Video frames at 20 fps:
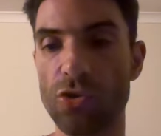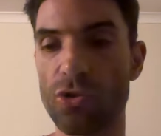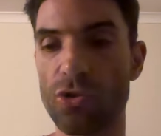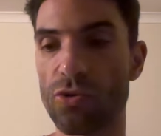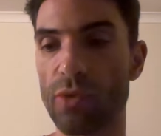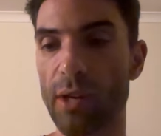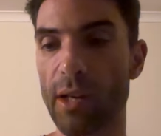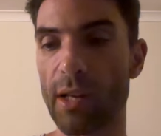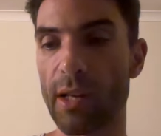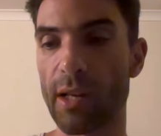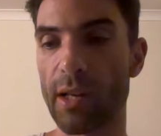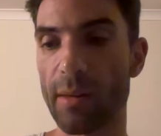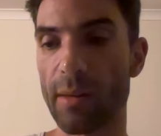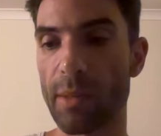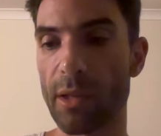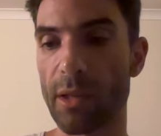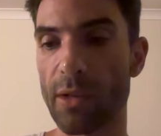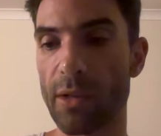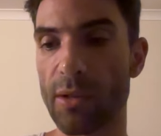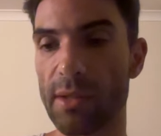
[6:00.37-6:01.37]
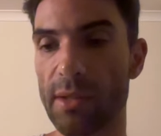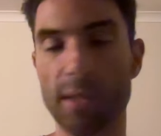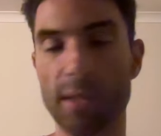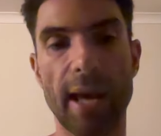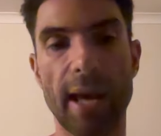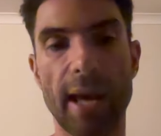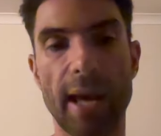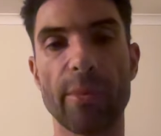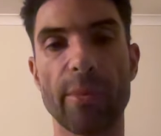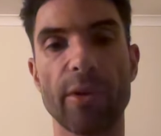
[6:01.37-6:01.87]
drinking because it's the
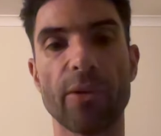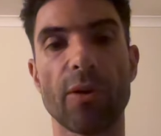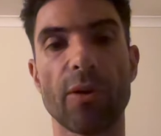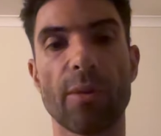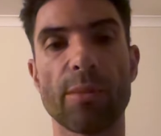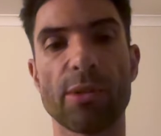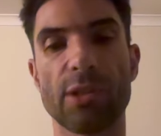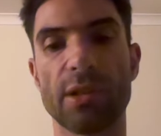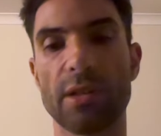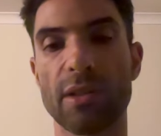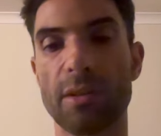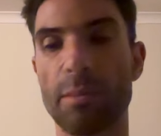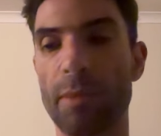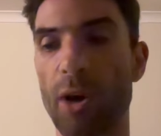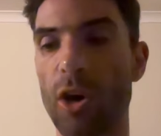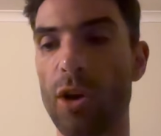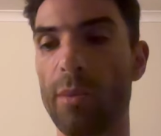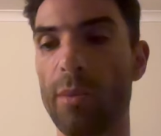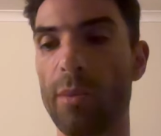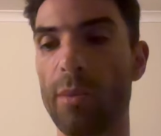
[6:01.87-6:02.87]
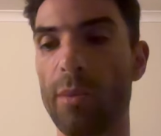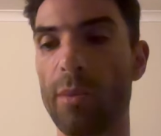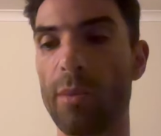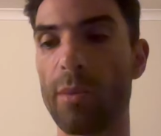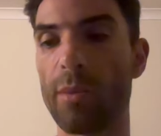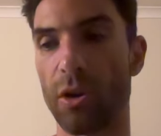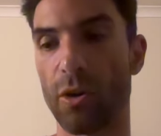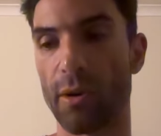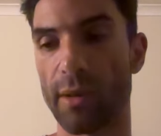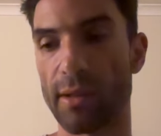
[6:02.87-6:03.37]
happier option in the moment,
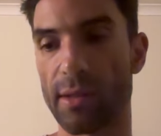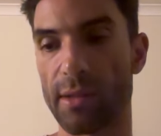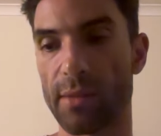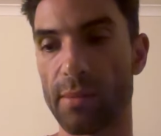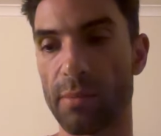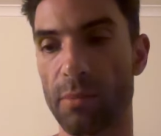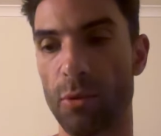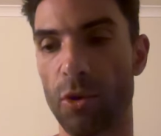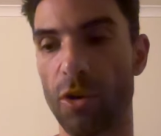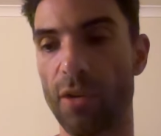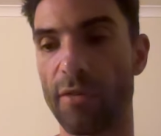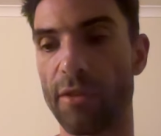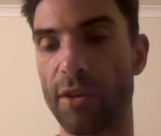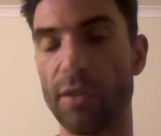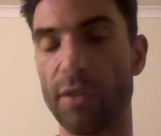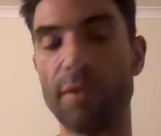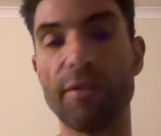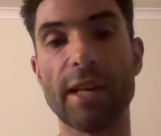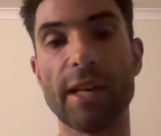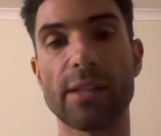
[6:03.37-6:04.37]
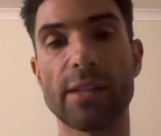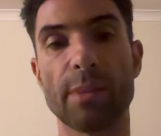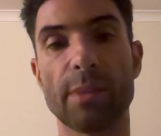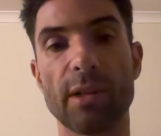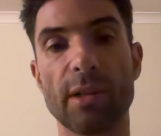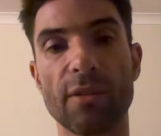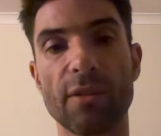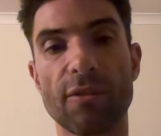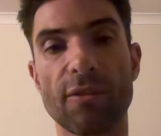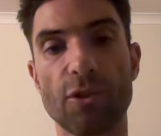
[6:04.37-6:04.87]
or it's more of an investment
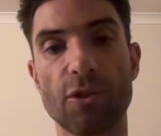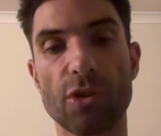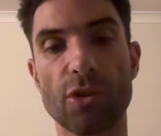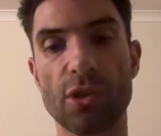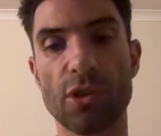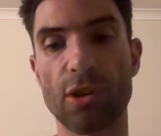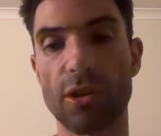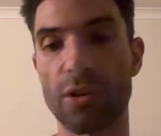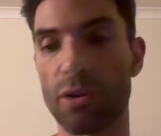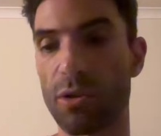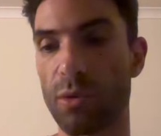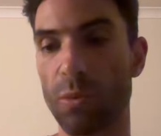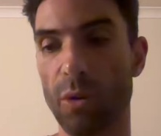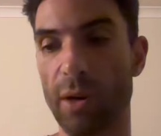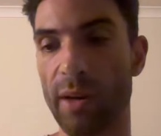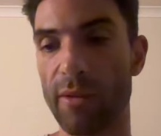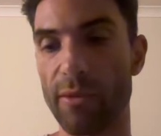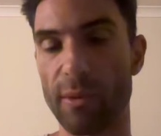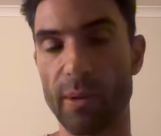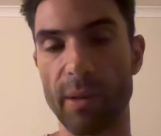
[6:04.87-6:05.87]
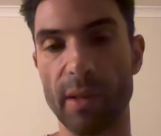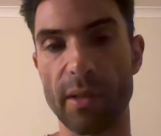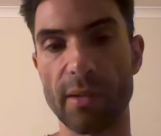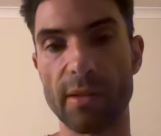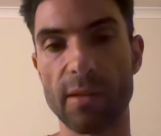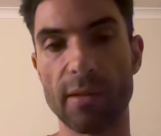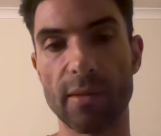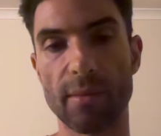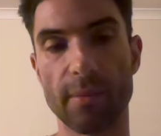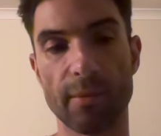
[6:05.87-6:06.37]
in the future, whatever it is.